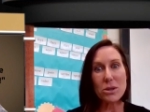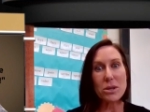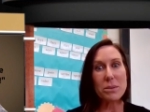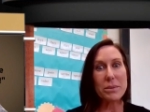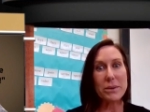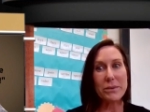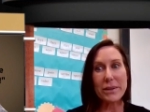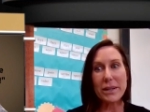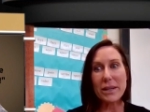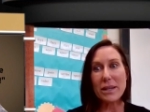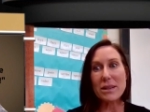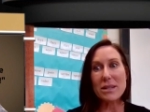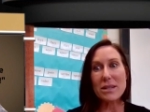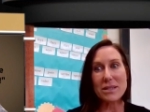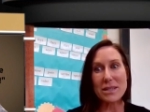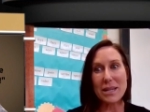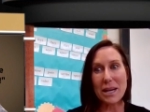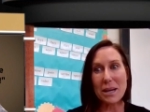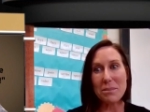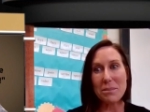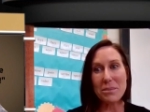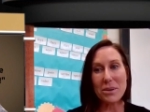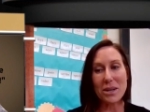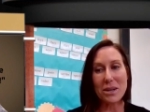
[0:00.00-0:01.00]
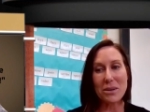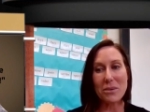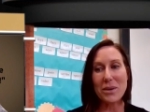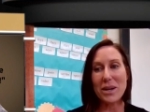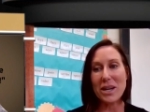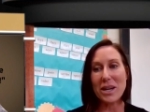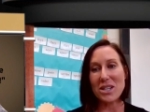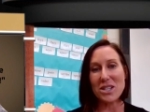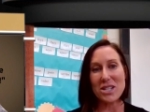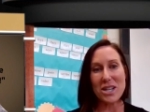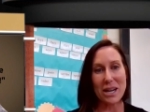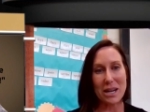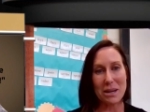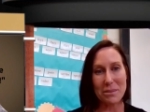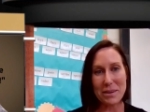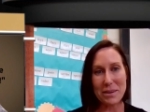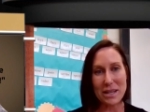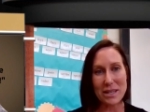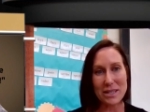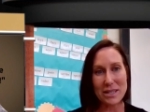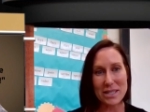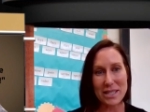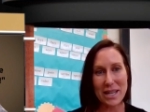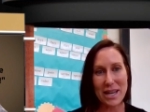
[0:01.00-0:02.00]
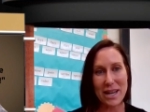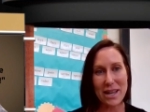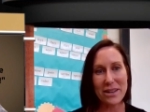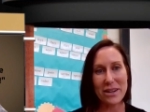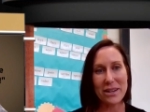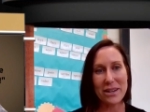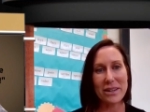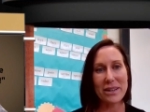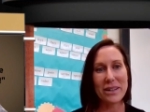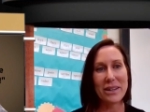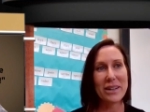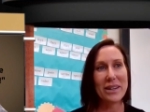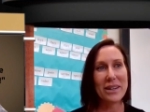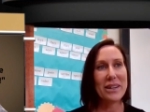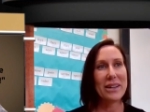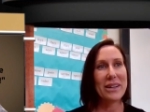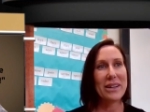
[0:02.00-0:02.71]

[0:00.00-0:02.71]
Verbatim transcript: could be reading the same book. We can talk about it together.